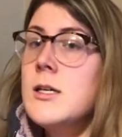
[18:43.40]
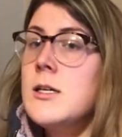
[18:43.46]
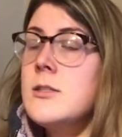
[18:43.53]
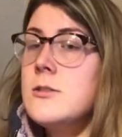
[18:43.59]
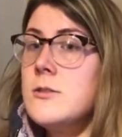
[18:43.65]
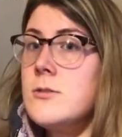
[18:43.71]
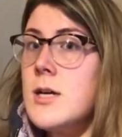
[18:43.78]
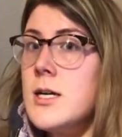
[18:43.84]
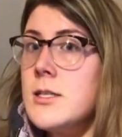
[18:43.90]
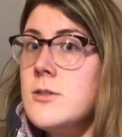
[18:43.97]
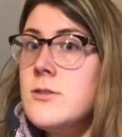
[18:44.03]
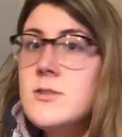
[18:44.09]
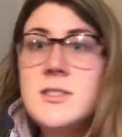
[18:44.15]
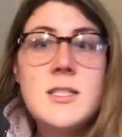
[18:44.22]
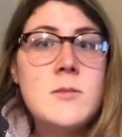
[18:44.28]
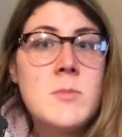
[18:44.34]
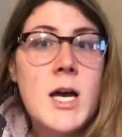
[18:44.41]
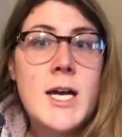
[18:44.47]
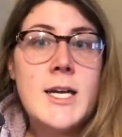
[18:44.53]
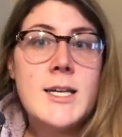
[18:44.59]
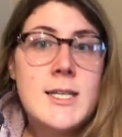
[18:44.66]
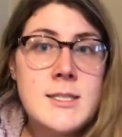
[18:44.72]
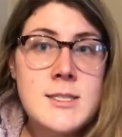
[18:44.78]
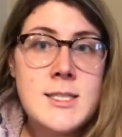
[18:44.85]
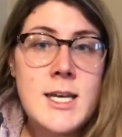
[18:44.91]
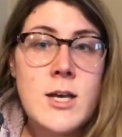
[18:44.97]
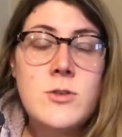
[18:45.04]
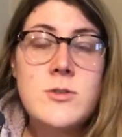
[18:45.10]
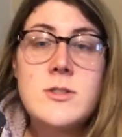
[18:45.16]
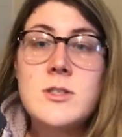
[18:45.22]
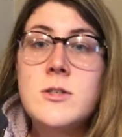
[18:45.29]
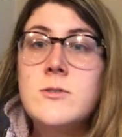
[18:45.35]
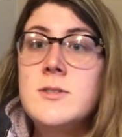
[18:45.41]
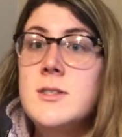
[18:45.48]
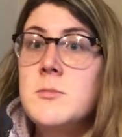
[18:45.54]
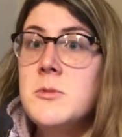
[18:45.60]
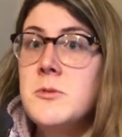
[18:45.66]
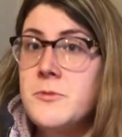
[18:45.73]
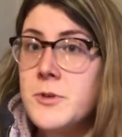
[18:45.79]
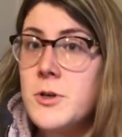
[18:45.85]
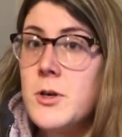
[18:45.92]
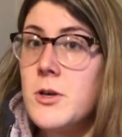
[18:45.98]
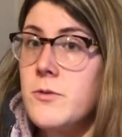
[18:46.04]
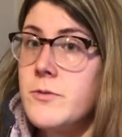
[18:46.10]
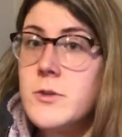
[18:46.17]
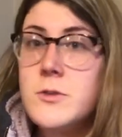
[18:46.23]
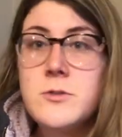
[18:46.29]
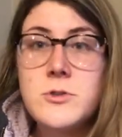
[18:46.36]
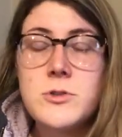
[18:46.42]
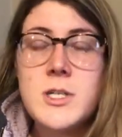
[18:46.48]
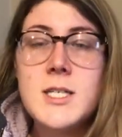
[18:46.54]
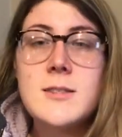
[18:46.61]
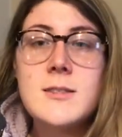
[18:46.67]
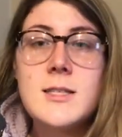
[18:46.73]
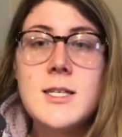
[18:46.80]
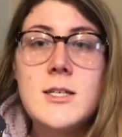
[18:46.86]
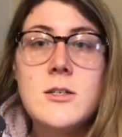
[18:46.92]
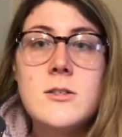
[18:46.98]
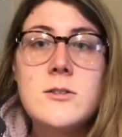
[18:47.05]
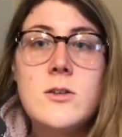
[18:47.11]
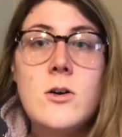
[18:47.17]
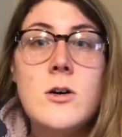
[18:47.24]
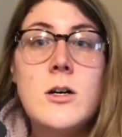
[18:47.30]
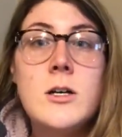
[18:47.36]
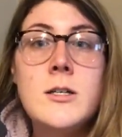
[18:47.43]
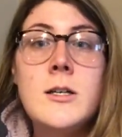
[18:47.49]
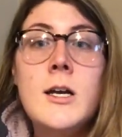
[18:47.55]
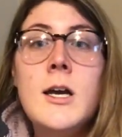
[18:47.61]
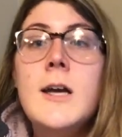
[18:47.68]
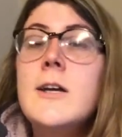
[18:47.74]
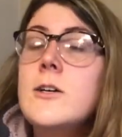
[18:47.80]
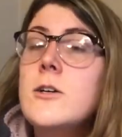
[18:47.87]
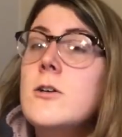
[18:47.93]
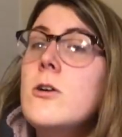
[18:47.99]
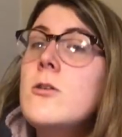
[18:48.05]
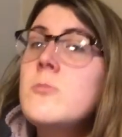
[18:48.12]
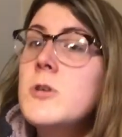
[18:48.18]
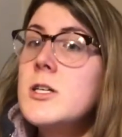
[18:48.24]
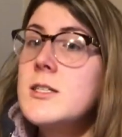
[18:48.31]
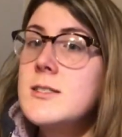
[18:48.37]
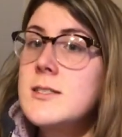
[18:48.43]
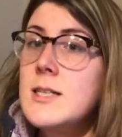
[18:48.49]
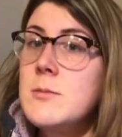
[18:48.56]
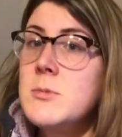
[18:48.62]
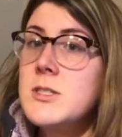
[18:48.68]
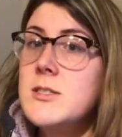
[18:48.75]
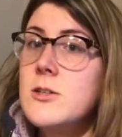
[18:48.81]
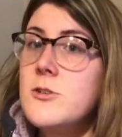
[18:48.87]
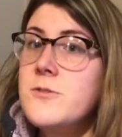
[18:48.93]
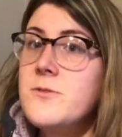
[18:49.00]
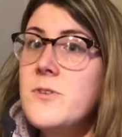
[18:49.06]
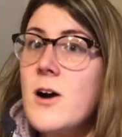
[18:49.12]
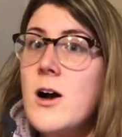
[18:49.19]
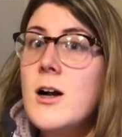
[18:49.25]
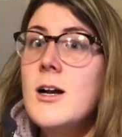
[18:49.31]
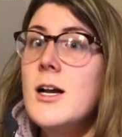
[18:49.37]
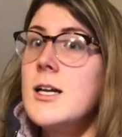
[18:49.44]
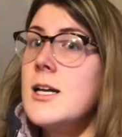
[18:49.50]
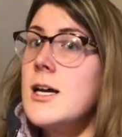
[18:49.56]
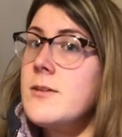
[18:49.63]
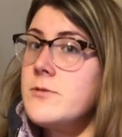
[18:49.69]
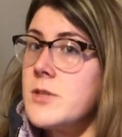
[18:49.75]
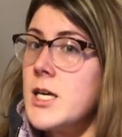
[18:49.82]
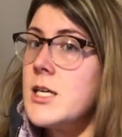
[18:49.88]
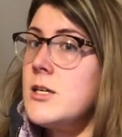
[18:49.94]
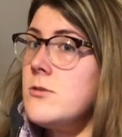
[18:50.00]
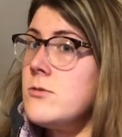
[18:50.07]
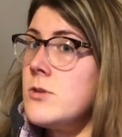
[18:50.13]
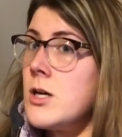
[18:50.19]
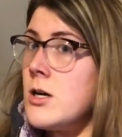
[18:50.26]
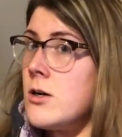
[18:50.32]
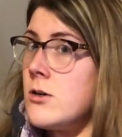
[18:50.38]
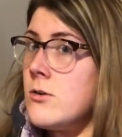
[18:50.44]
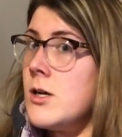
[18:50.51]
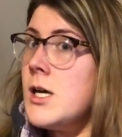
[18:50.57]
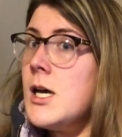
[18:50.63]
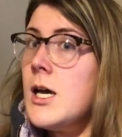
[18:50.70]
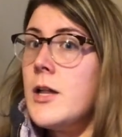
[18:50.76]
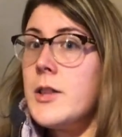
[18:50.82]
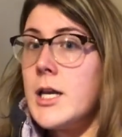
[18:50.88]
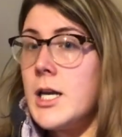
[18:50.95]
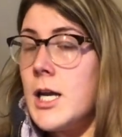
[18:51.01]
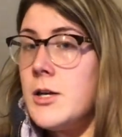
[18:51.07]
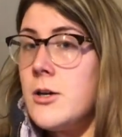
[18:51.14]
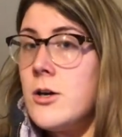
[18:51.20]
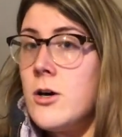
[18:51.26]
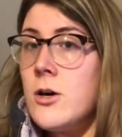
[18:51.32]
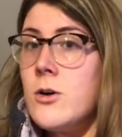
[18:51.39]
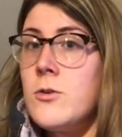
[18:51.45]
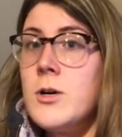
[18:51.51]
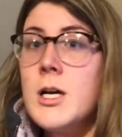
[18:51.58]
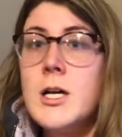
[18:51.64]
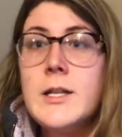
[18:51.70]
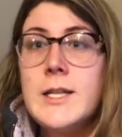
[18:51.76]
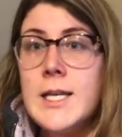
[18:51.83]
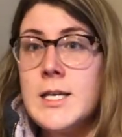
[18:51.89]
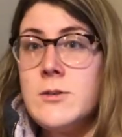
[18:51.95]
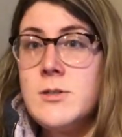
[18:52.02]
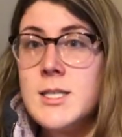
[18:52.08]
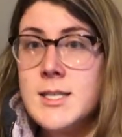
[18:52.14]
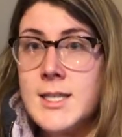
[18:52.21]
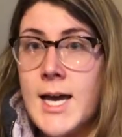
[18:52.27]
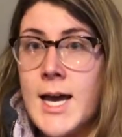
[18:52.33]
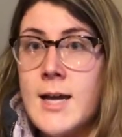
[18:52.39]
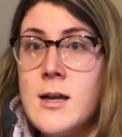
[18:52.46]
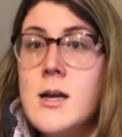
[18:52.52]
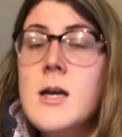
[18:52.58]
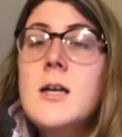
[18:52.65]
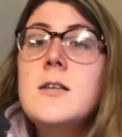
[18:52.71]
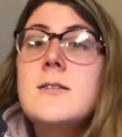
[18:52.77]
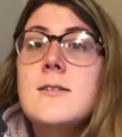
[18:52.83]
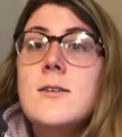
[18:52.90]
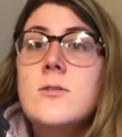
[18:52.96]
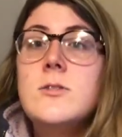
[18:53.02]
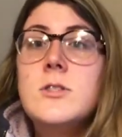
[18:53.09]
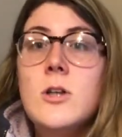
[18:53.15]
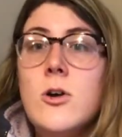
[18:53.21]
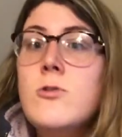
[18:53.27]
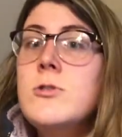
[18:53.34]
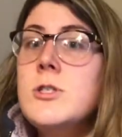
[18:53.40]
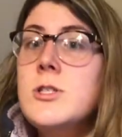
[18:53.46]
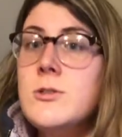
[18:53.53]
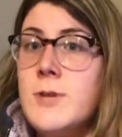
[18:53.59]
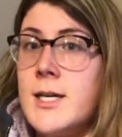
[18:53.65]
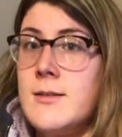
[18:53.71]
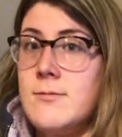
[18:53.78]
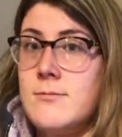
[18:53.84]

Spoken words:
Do not use them, I can tell. So some of you, you've used translators on your homework assignment so far, and I've let you know that I know that you did that. So don't do it.